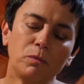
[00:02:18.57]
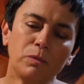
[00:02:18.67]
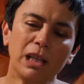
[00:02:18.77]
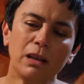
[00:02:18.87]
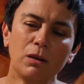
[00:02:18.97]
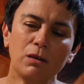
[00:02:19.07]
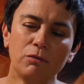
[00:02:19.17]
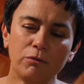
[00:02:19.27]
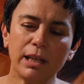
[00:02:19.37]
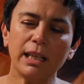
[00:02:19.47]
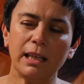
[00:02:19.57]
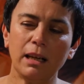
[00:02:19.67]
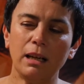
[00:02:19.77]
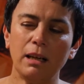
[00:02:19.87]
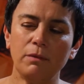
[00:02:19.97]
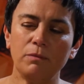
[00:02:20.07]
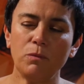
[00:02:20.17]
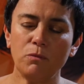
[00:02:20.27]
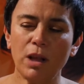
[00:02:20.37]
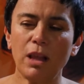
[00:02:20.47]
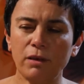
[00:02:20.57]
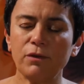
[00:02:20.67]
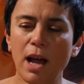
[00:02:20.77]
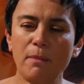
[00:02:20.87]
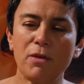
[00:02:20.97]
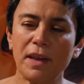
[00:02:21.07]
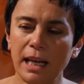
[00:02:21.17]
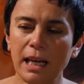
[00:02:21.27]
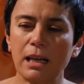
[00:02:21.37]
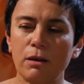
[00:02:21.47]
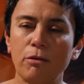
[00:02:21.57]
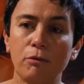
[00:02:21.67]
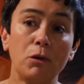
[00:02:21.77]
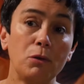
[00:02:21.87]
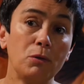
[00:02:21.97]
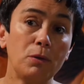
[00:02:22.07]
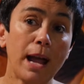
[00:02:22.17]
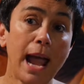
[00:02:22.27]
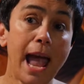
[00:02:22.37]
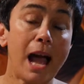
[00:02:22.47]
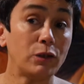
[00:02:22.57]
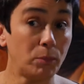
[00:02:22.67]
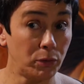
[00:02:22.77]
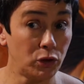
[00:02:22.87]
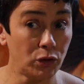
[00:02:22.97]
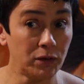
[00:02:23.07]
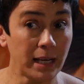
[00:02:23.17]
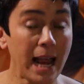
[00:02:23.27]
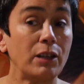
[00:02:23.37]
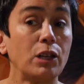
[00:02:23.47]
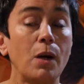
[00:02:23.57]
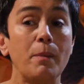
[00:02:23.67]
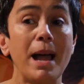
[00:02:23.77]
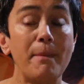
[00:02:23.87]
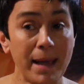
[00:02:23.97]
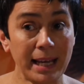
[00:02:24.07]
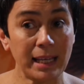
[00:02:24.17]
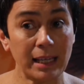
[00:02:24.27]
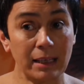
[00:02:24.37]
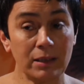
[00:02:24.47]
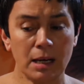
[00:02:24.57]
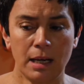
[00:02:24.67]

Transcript: really a lot of time thinking through how to produce it, how to go about making it,